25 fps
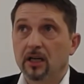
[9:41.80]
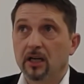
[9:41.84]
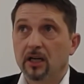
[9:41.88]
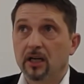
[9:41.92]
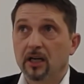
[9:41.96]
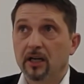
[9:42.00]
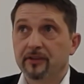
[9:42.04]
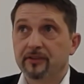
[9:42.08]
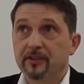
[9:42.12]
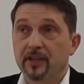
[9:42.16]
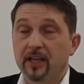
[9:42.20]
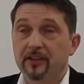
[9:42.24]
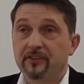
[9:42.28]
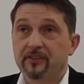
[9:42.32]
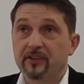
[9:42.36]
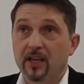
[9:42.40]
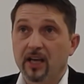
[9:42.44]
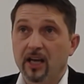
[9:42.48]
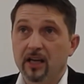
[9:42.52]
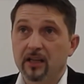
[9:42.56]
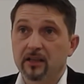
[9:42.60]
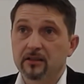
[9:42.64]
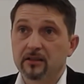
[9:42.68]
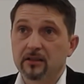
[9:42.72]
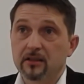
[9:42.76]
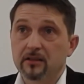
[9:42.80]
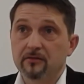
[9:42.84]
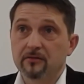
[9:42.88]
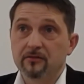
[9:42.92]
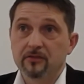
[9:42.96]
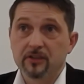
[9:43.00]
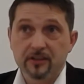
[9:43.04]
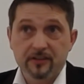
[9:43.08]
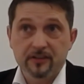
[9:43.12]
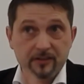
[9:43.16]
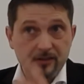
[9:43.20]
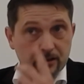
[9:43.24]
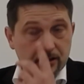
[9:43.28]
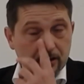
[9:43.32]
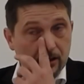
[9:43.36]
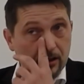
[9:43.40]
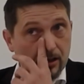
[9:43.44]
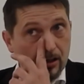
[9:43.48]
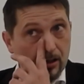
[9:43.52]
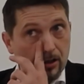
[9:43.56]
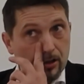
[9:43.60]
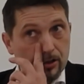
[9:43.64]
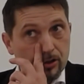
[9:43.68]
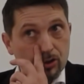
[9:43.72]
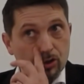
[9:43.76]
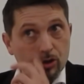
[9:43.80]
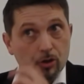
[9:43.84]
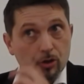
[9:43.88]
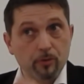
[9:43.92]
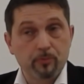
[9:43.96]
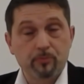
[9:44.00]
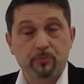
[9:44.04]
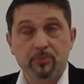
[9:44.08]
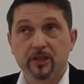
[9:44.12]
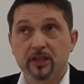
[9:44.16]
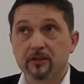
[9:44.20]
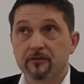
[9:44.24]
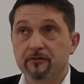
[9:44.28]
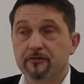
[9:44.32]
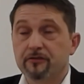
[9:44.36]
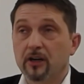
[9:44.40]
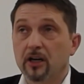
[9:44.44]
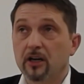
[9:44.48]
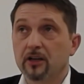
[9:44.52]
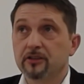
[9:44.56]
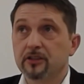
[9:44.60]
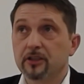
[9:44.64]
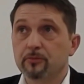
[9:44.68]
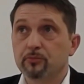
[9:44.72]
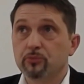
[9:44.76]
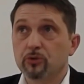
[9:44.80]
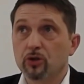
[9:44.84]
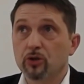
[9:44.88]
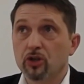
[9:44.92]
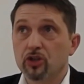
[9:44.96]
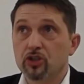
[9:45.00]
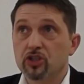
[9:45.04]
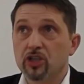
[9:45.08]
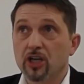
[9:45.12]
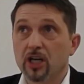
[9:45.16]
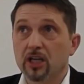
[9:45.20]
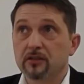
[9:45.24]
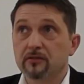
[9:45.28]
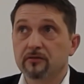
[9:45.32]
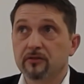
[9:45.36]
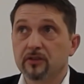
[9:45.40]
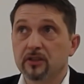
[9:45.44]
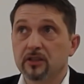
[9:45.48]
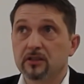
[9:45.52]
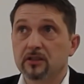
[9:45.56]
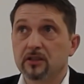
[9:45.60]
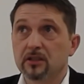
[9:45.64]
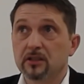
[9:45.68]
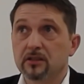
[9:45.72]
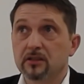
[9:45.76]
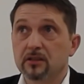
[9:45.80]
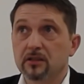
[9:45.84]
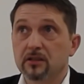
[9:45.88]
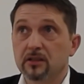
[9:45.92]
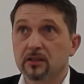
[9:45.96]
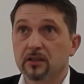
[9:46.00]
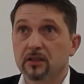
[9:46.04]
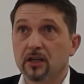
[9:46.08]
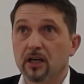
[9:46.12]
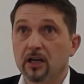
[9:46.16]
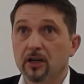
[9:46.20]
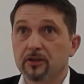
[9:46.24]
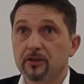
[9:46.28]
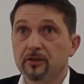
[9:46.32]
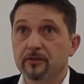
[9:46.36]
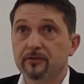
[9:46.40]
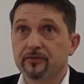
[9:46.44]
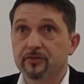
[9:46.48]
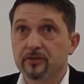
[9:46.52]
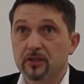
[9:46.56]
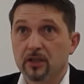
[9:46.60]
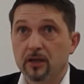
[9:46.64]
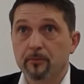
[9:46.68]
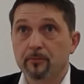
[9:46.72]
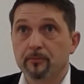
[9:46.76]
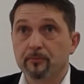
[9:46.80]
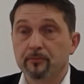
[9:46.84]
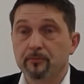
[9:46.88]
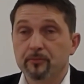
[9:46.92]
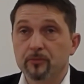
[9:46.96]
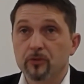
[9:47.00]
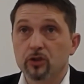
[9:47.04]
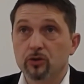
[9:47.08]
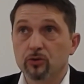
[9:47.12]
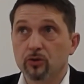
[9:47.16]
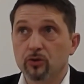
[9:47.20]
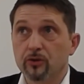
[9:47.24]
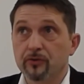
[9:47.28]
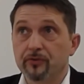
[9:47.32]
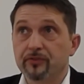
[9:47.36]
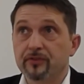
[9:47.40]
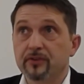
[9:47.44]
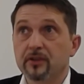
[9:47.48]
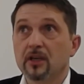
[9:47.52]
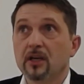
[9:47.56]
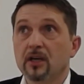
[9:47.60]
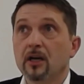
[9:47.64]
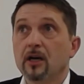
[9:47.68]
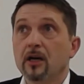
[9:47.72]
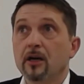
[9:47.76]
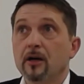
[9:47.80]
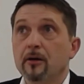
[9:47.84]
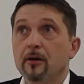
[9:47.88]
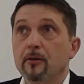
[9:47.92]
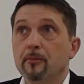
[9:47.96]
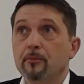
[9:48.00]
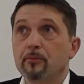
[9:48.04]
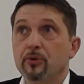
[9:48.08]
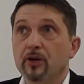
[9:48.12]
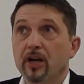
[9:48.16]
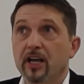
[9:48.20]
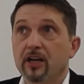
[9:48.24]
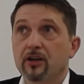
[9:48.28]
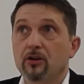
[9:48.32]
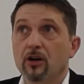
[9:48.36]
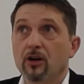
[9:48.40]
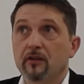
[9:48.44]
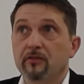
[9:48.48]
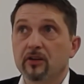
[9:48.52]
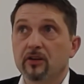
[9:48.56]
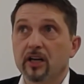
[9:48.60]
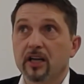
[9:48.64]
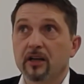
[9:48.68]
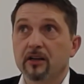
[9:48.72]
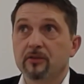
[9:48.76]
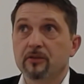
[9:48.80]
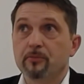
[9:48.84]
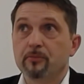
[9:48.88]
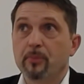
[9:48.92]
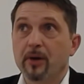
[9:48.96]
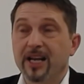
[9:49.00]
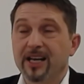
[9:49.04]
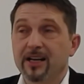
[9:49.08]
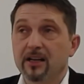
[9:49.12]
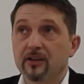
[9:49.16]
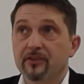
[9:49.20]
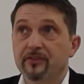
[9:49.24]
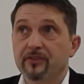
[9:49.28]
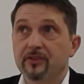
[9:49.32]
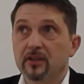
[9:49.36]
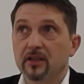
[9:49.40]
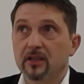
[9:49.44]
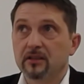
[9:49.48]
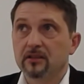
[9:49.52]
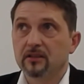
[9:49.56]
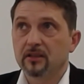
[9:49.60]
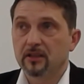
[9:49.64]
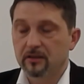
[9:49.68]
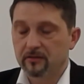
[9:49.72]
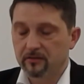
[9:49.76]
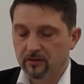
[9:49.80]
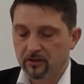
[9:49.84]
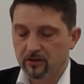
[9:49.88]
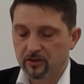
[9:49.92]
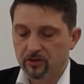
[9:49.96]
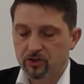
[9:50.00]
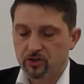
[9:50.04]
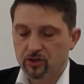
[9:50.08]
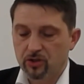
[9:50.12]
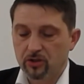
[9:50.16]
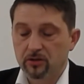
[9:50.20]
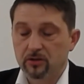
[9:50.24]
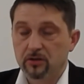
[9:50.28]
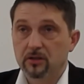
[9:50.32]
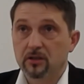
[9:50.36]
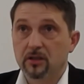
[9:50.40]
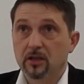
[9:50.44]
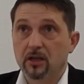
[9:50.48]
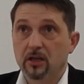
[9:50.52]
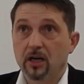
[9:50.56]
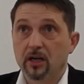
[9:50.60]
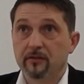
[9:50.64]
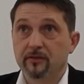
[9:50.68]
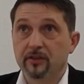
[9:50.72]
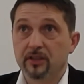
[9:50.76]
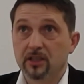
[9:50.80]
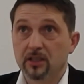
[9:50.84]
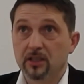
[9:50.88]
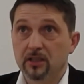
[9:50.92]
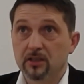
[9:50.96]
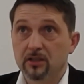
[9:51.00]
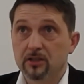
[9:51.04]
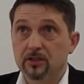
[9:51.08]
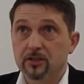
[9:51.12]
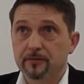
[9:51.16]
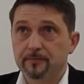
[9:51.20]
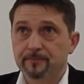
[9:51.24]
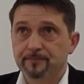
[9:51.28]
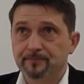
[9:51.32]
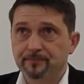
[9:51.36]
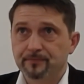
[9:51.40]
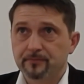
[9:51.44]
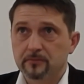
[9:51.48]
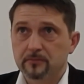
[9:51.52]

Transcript: And at the end, in this European funded project, we did uh, out of some roofs brake covering panels, and I will show how we did it.